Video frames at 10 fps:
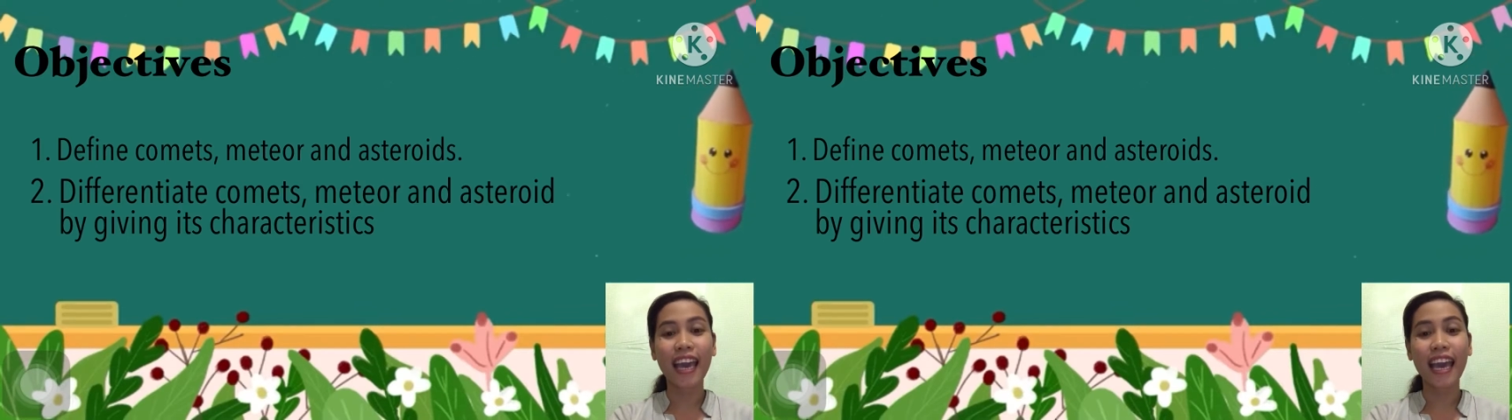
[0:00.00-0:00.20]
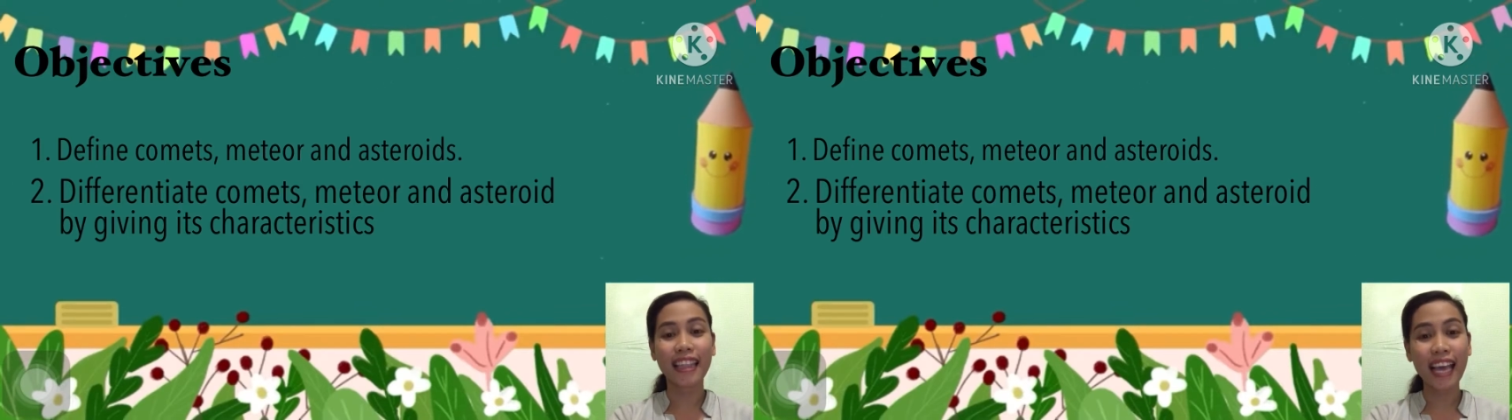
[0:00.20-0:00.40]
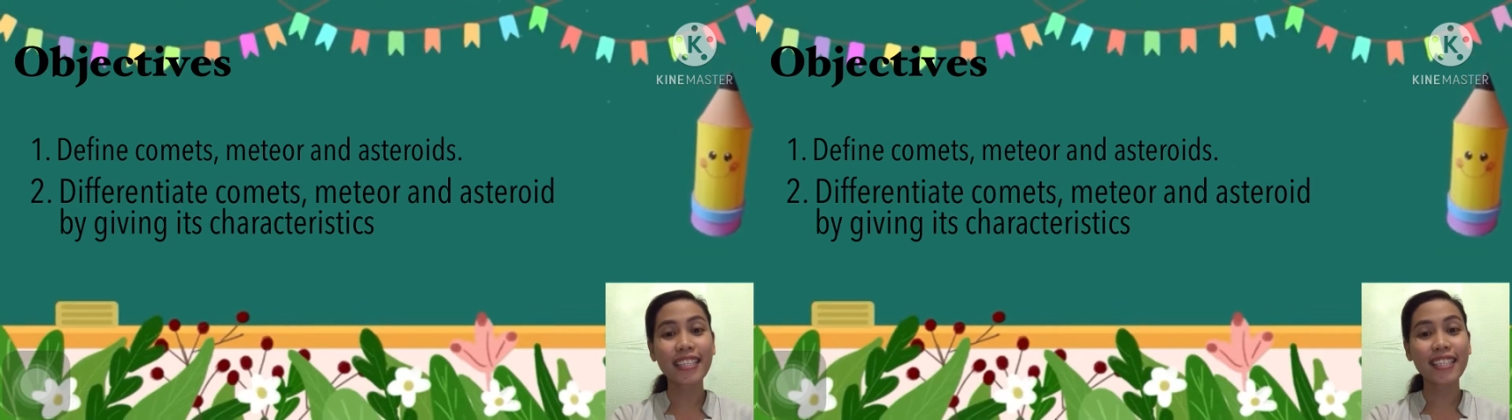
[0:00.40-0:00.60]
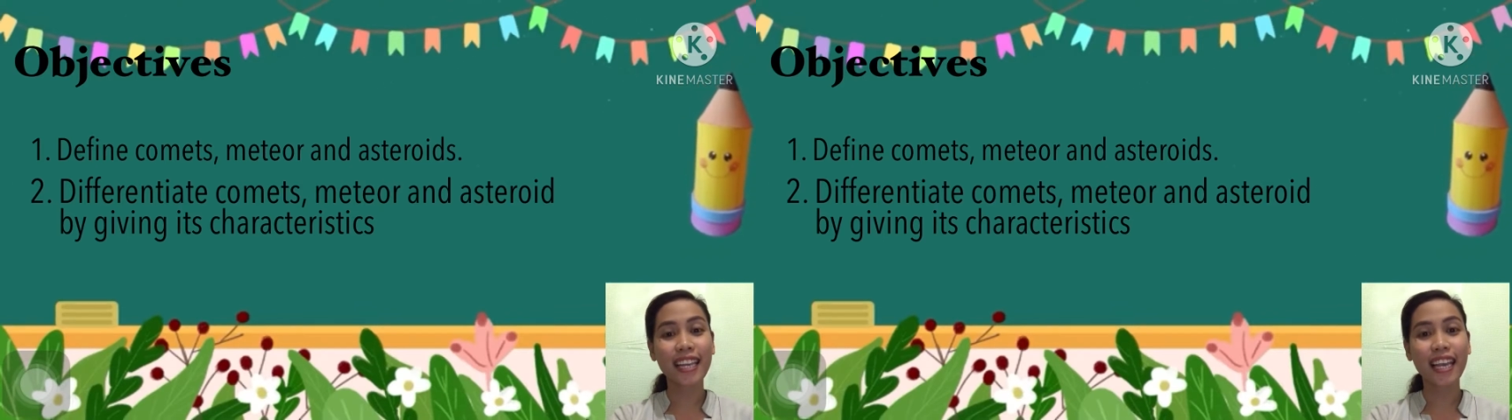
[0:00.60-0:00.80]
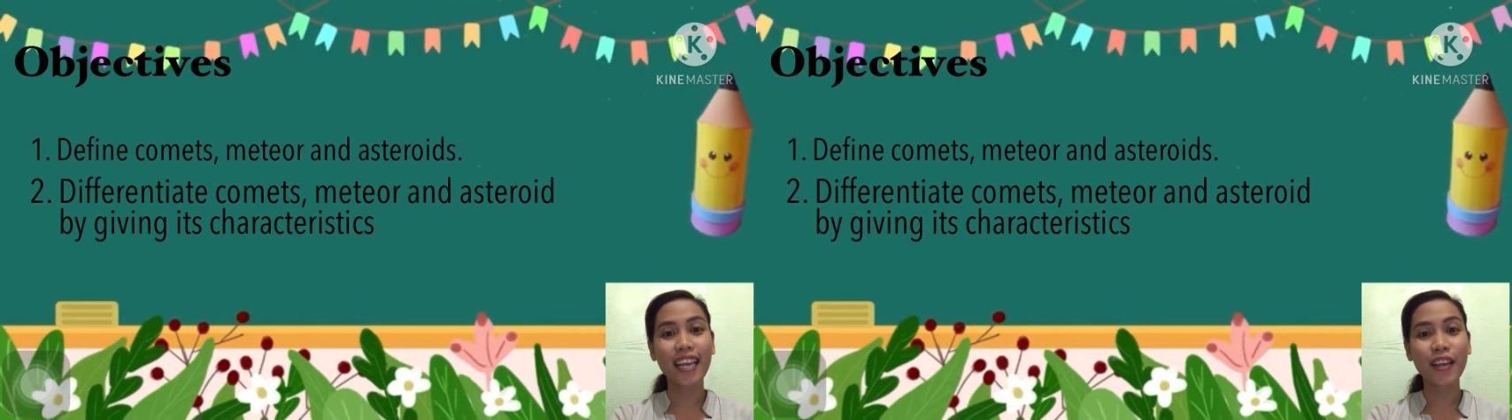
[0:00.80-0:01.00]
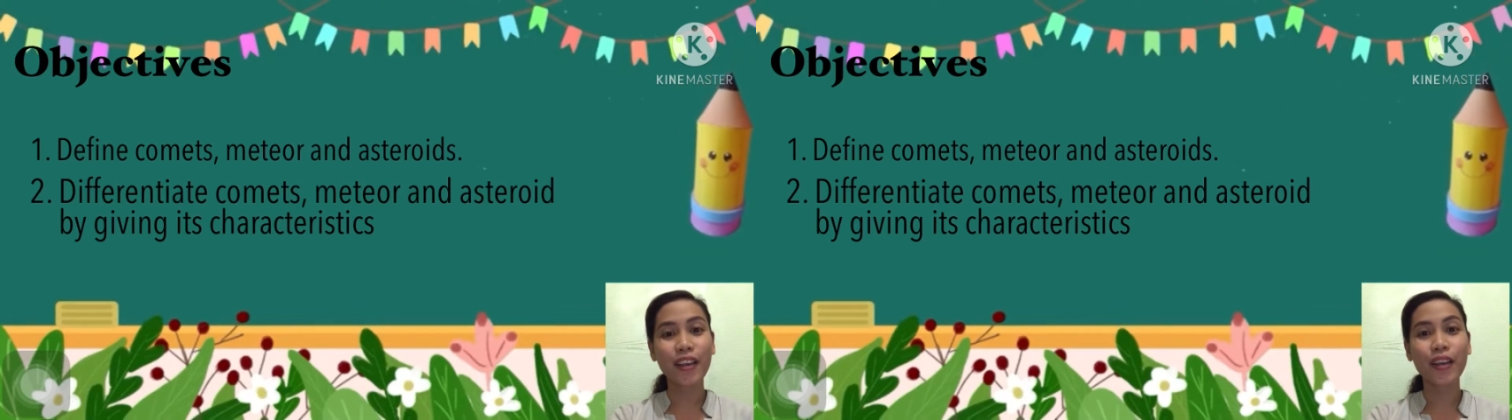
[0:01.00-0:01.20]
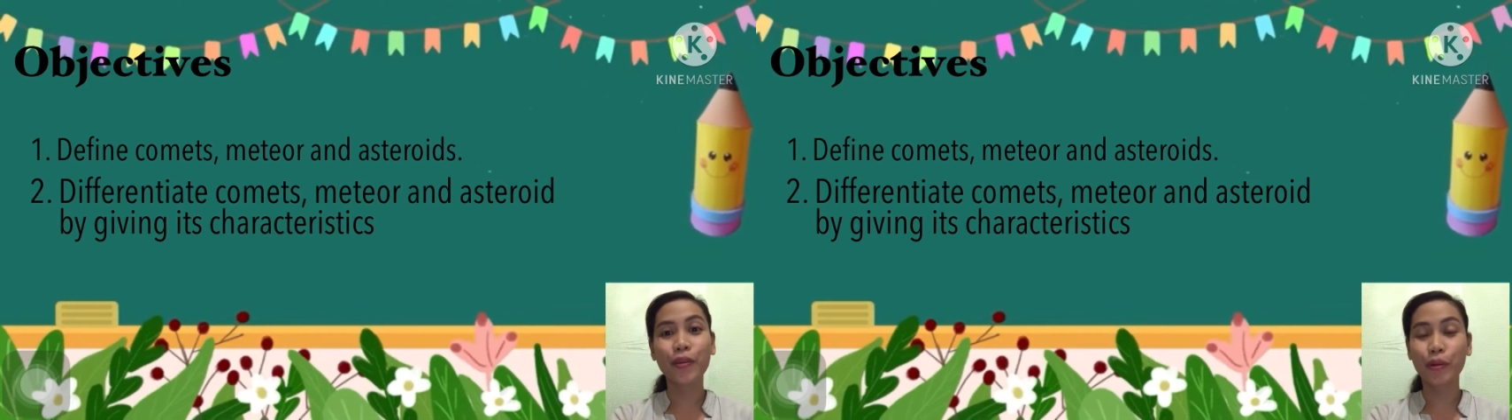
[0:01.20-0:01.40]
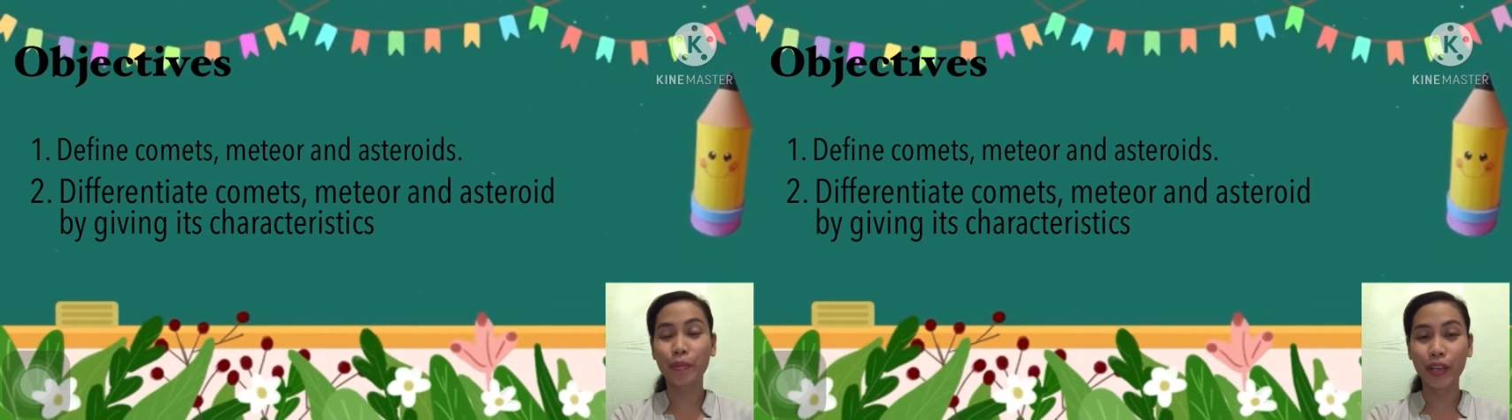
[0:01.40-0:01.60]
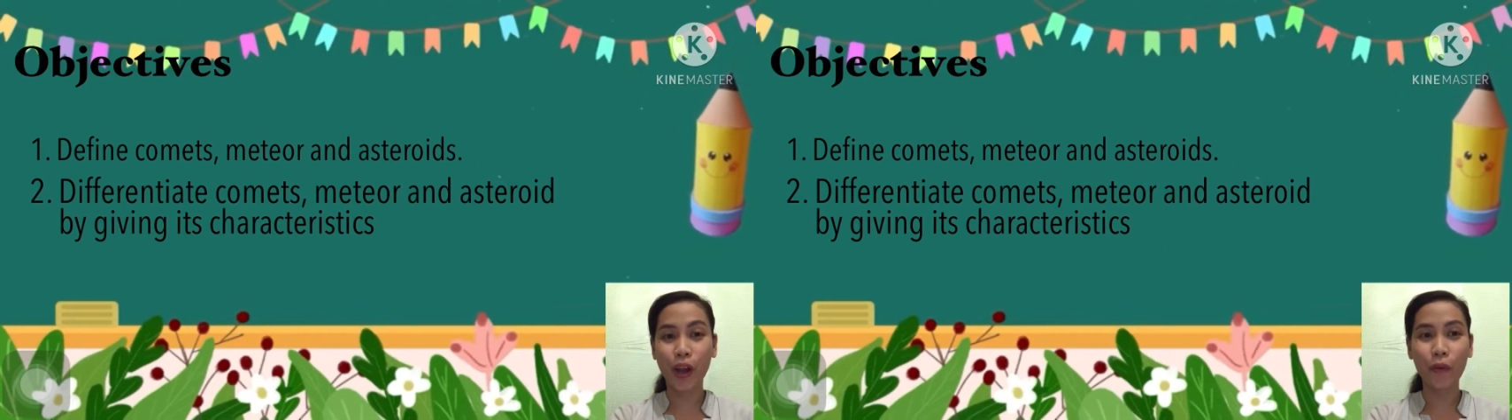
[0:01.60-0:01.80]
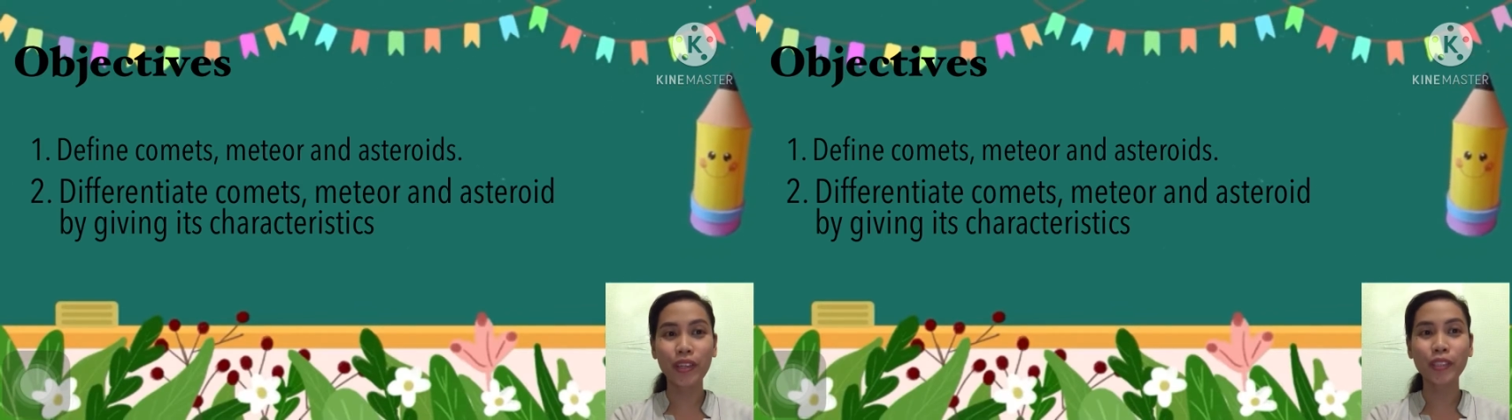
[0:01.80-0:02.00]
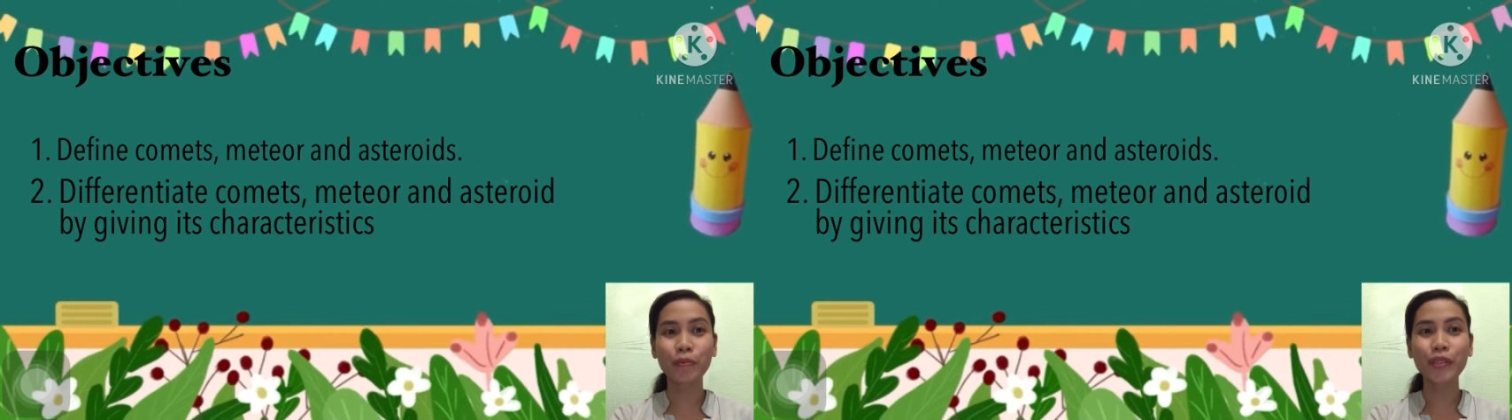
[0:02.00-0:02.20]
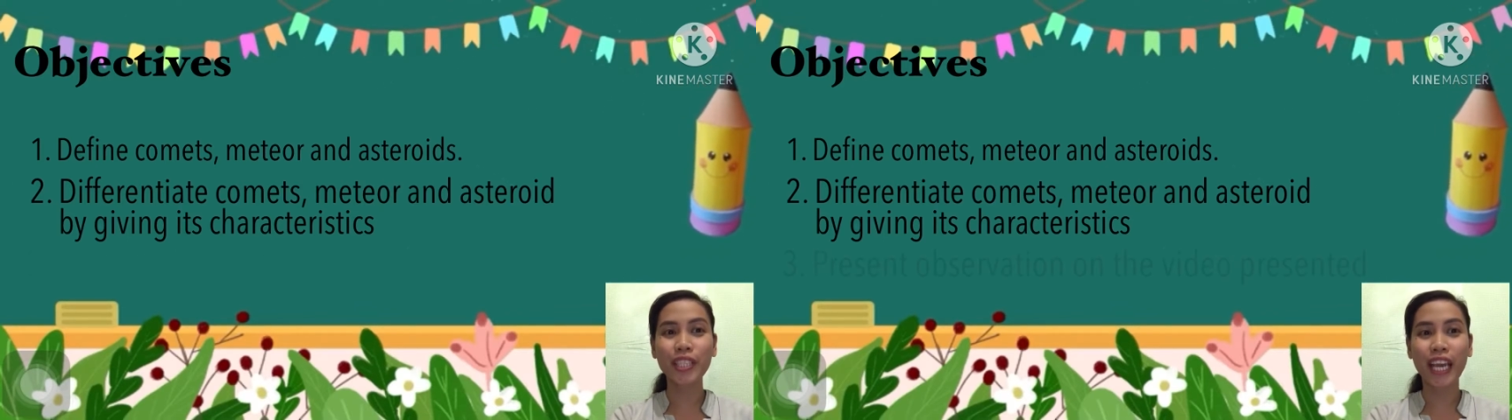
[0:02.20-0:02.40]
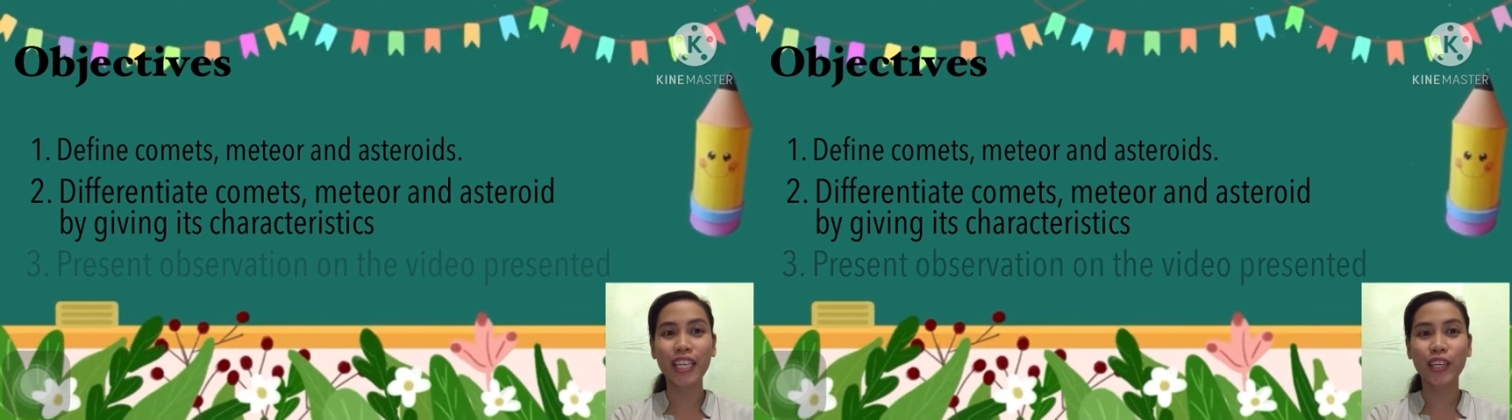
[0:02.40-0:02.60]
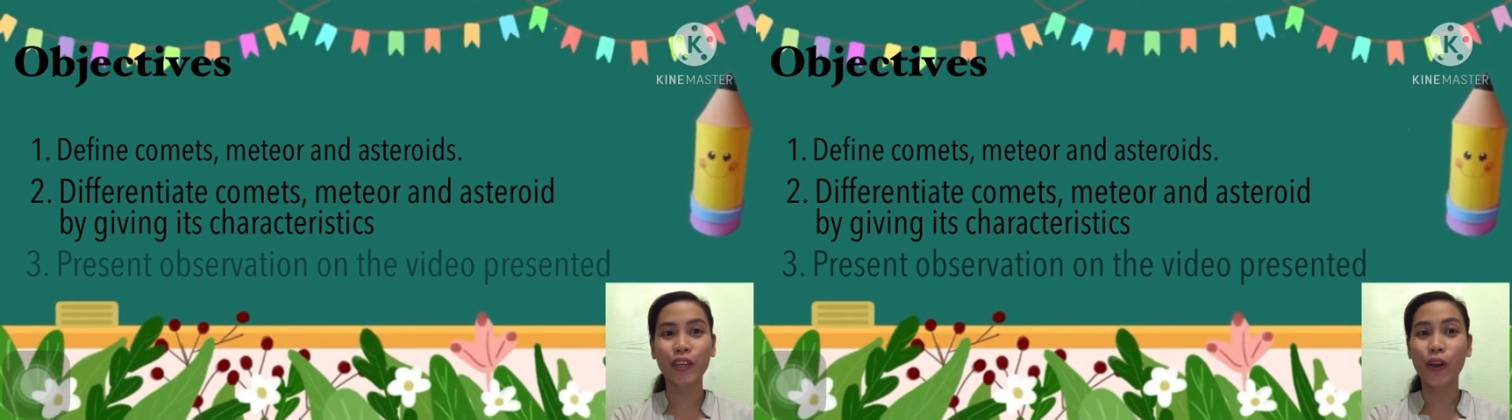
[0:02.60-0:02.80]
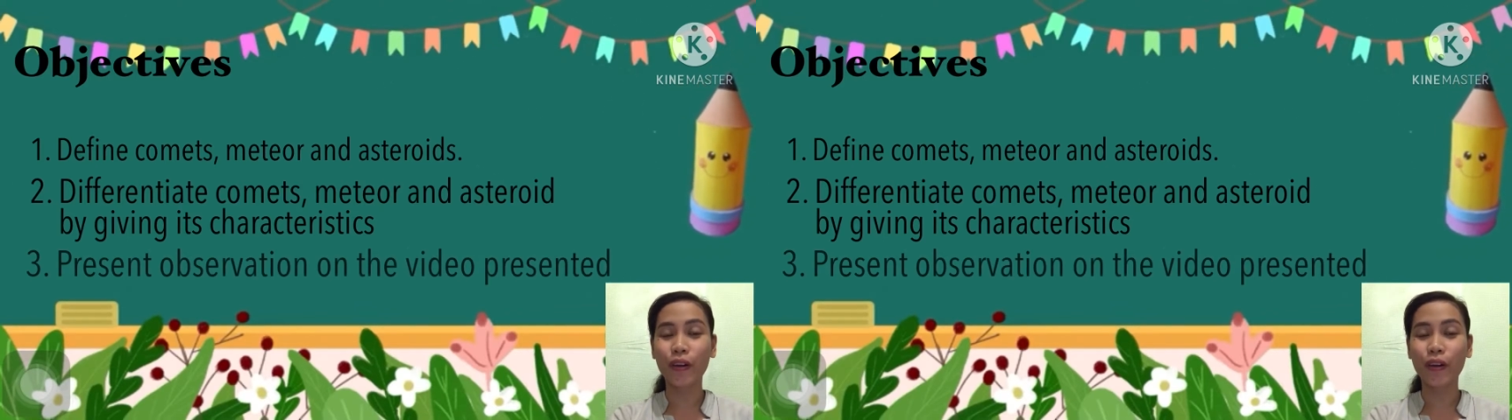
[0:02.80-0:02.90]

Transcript: And lastly, we'll be going to present your own